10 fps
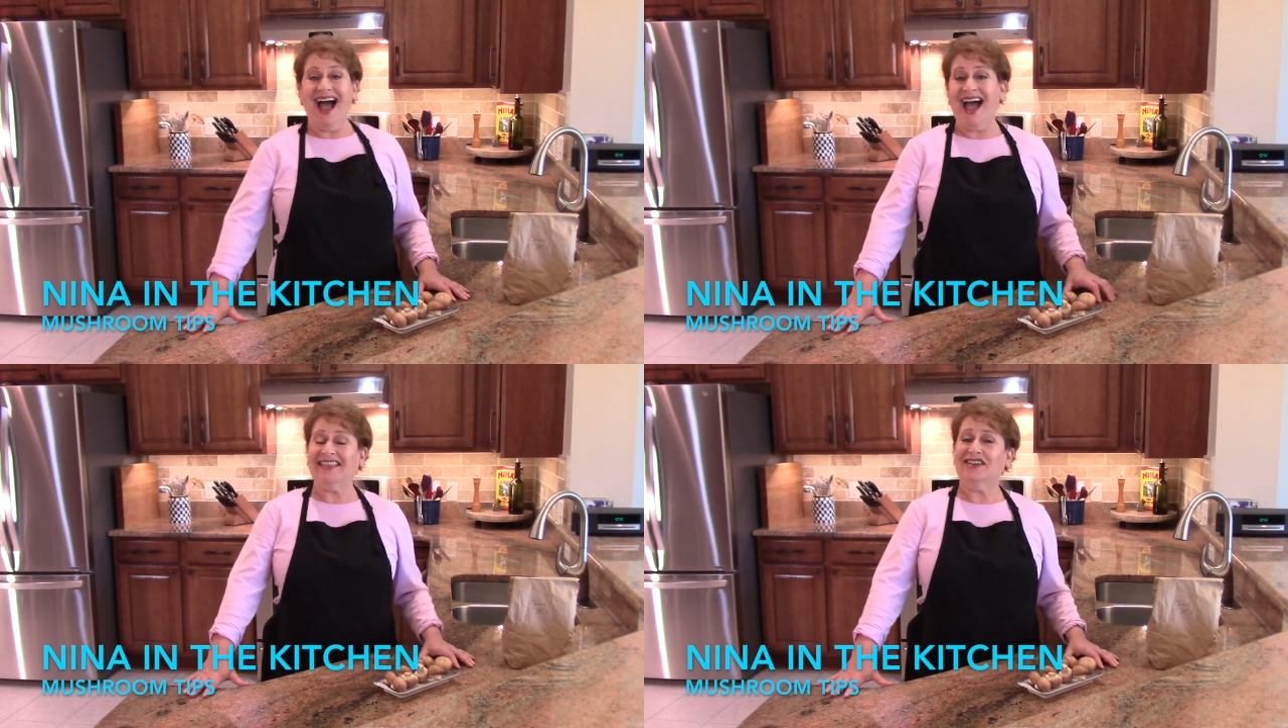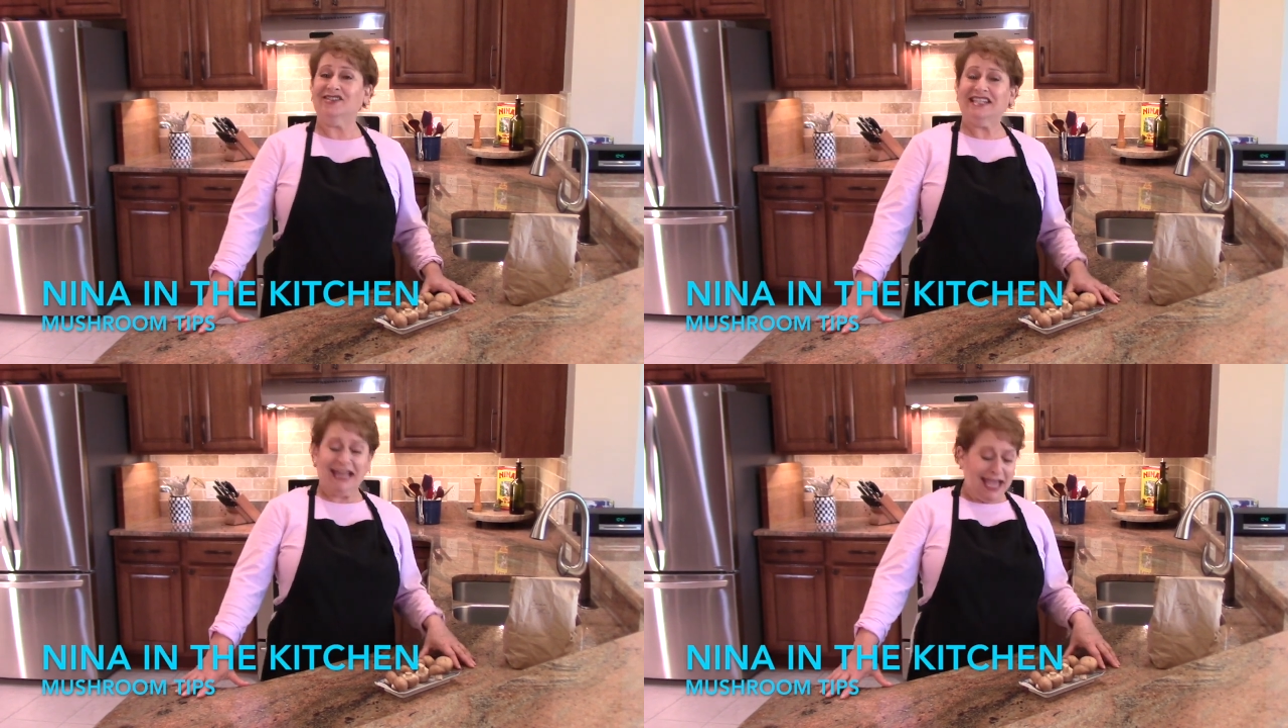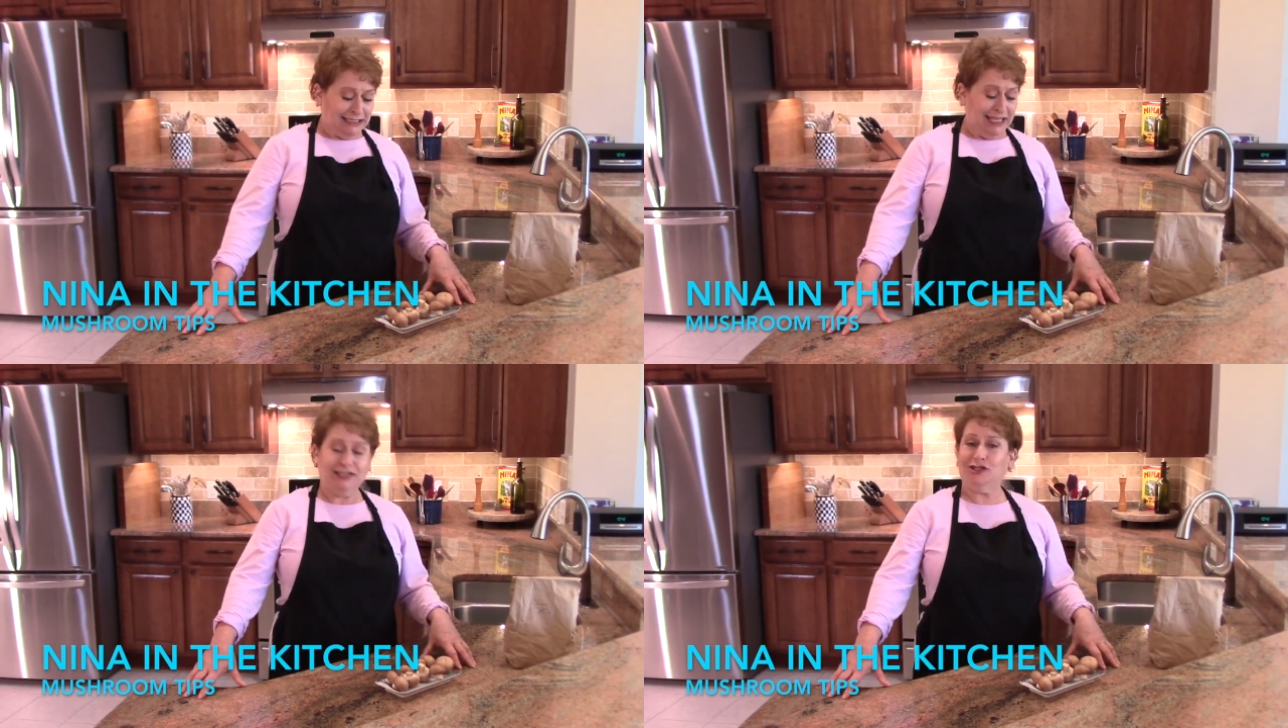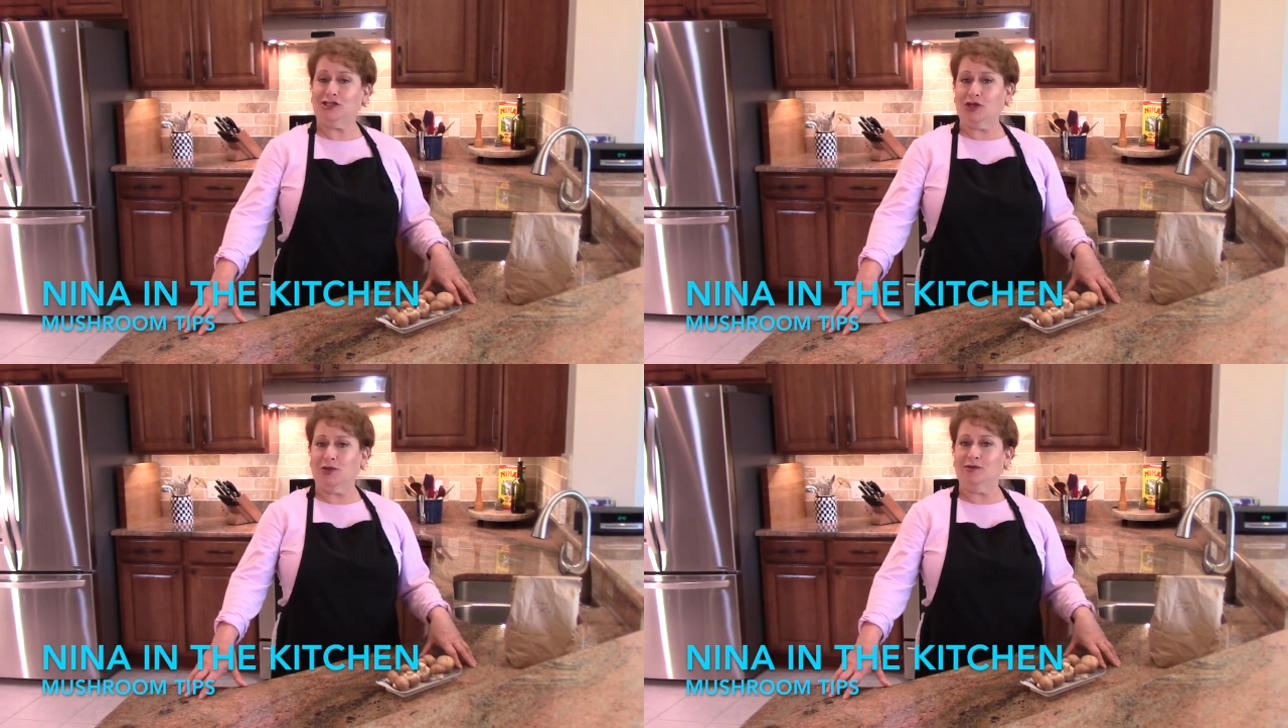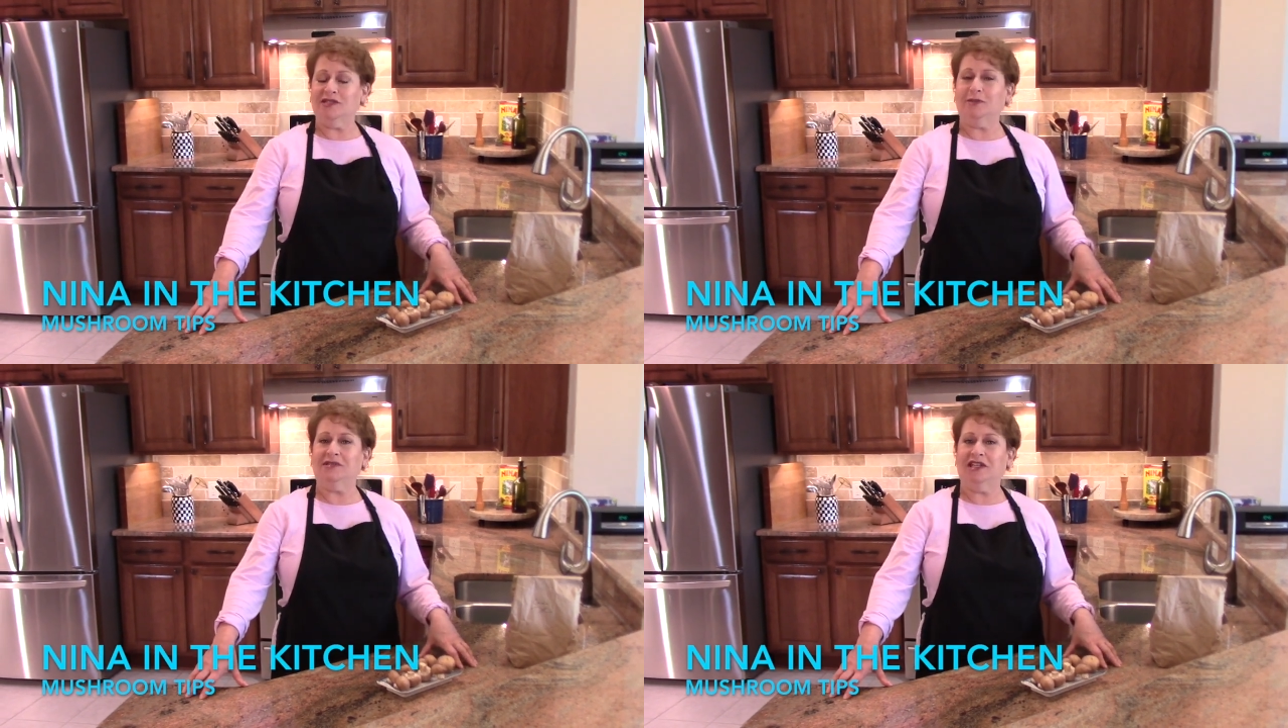Hi there, today I'd like to show you
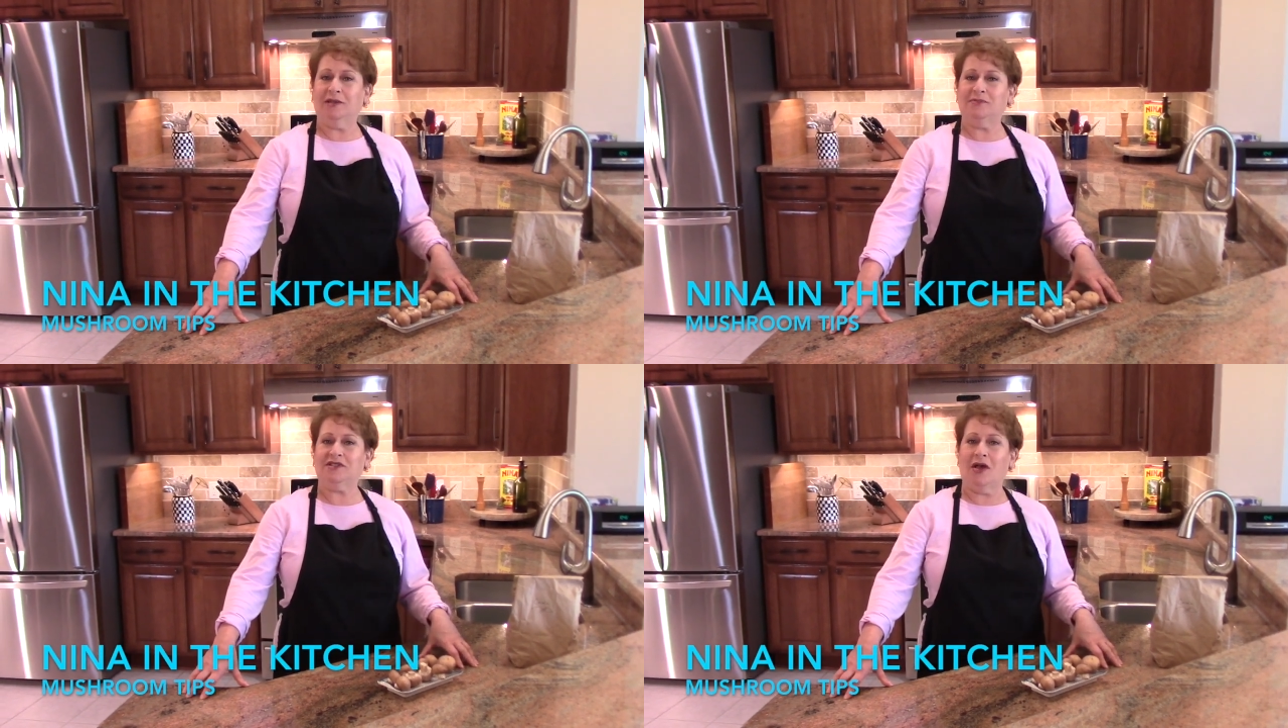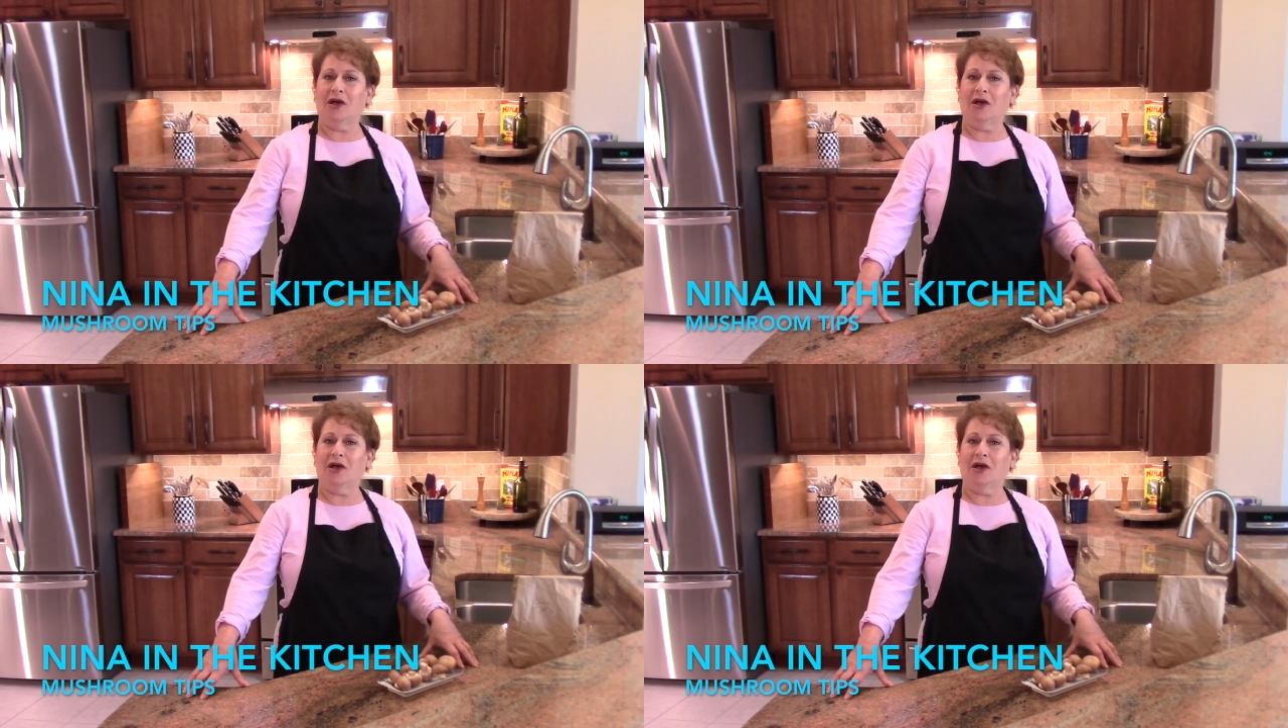some tips